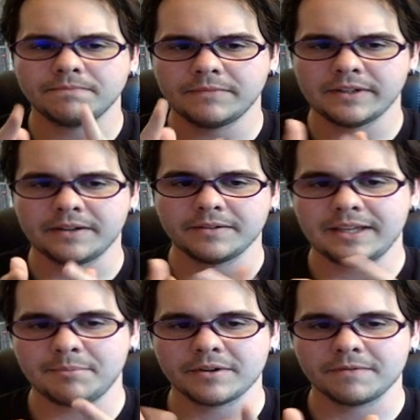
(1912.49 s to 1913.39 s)

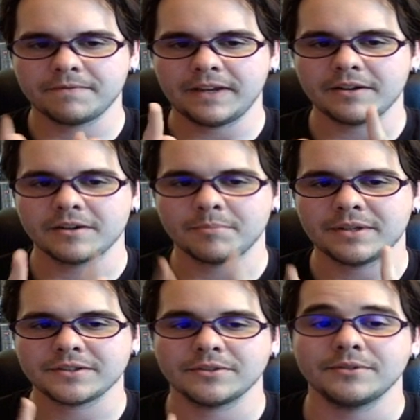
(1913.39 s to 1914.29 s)
your finger
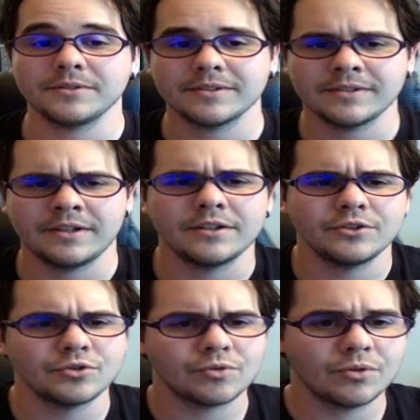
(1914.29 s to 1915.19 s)
pistols in
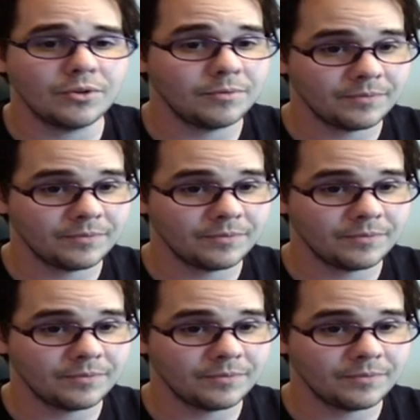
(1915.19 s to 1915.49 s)
control.